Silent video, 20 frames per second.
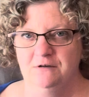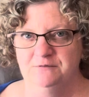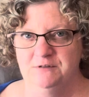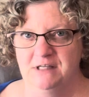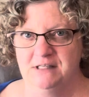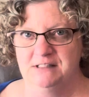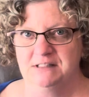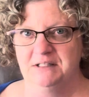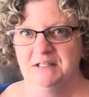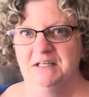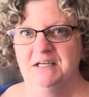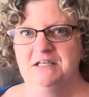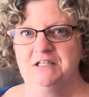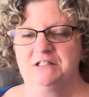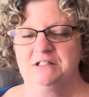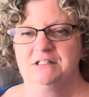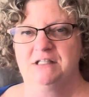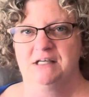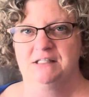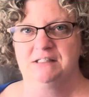
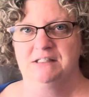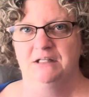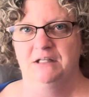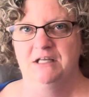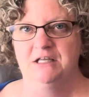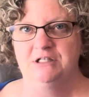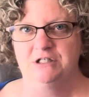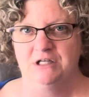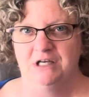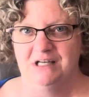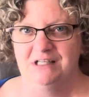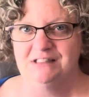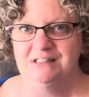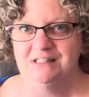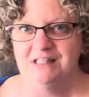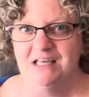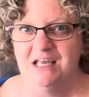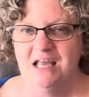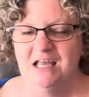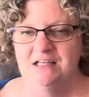desolation. It's
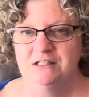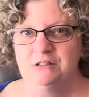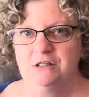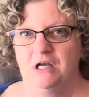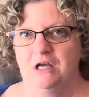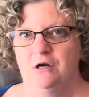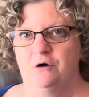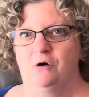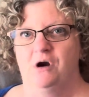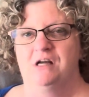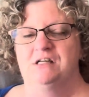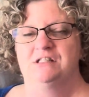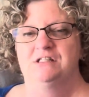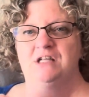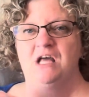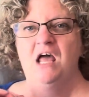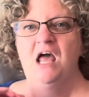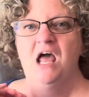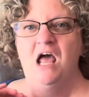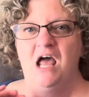the Antichrist.
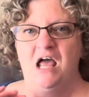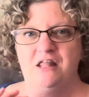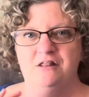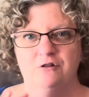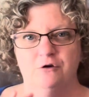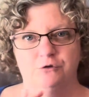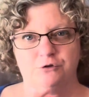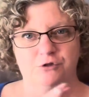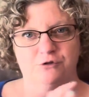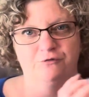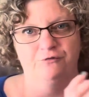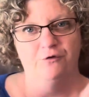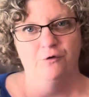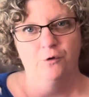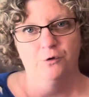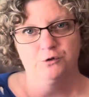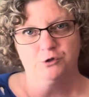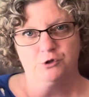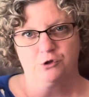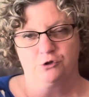And those
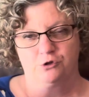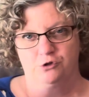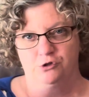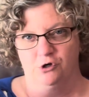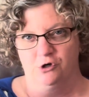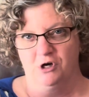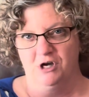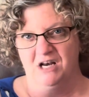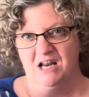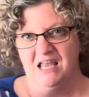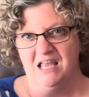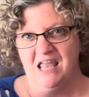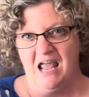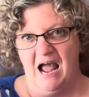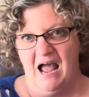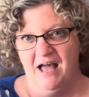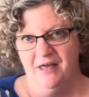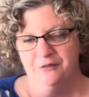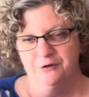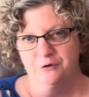vultures are going to
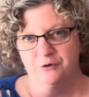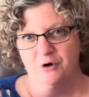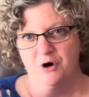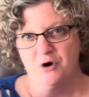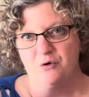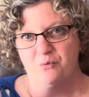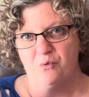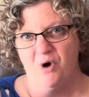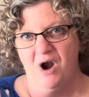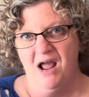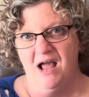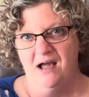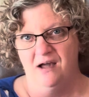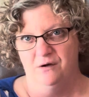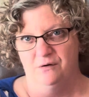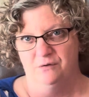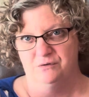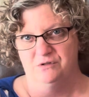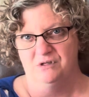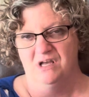gather
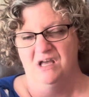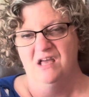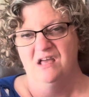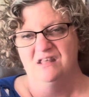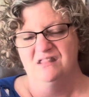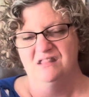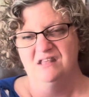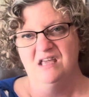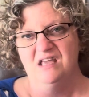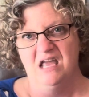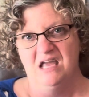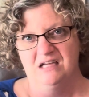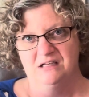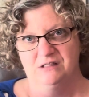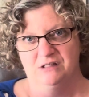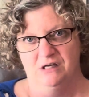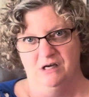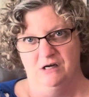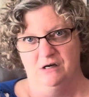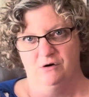around the
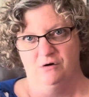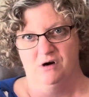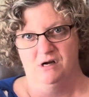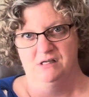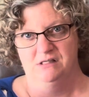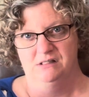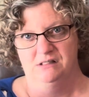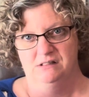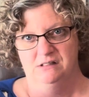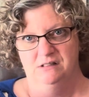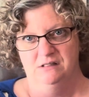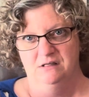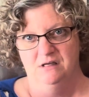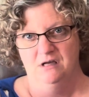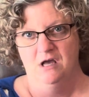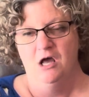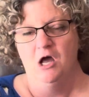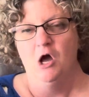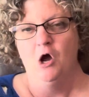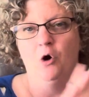Antichrist.
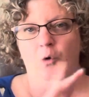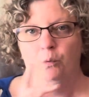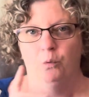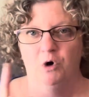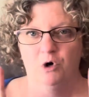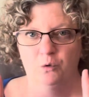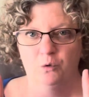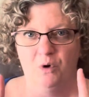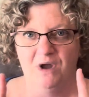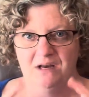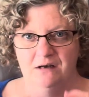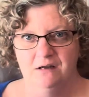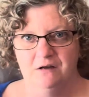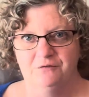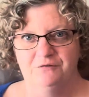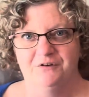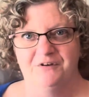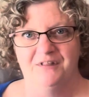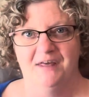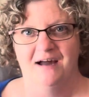We're waiting
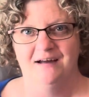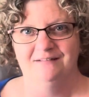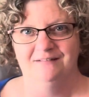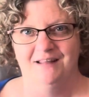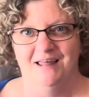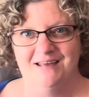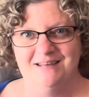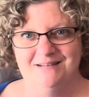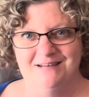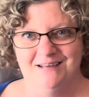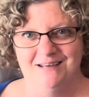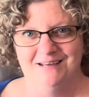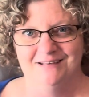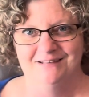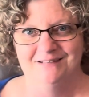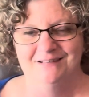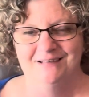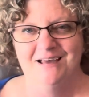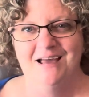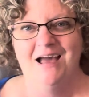for that lightning.
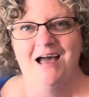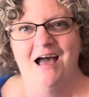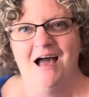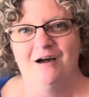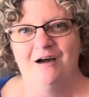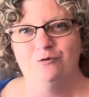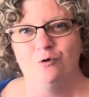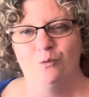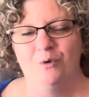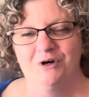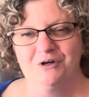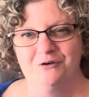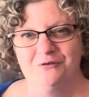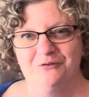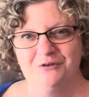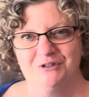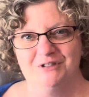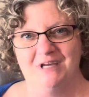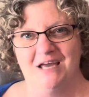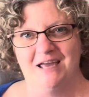Have a
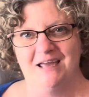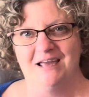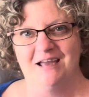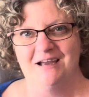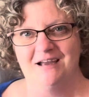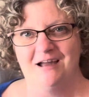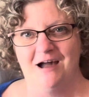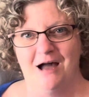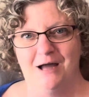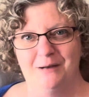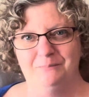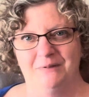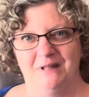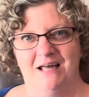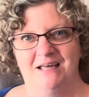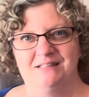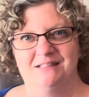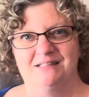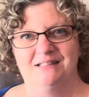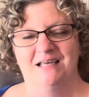wonderful day. God
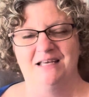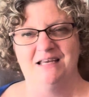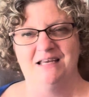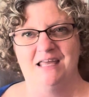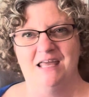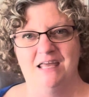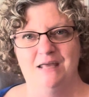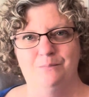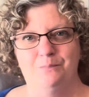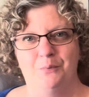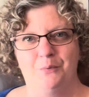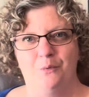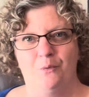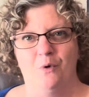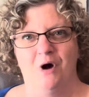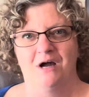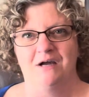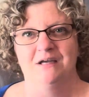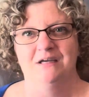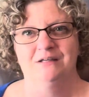bless, and keep
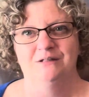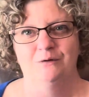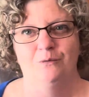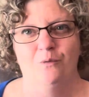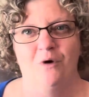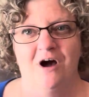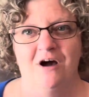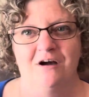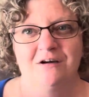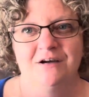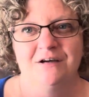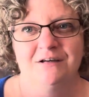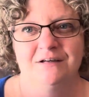walking the walk.